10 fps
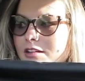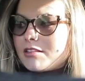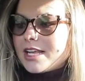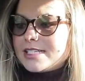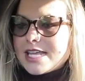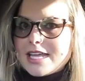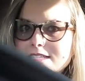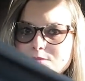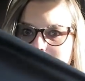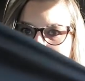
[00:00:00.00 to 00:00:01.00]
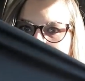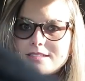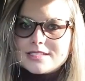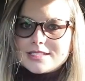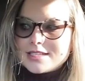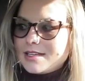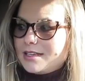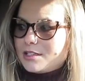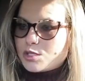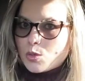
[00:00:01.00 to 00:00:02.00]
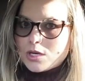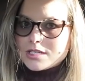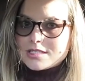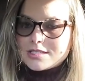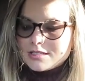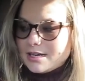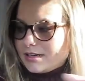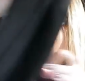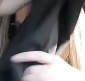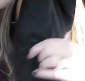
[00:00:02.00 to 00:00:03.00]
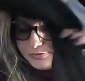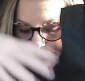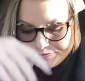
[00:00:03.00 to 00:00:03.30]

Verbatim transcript: they're like dance pants, shorts. I don't know.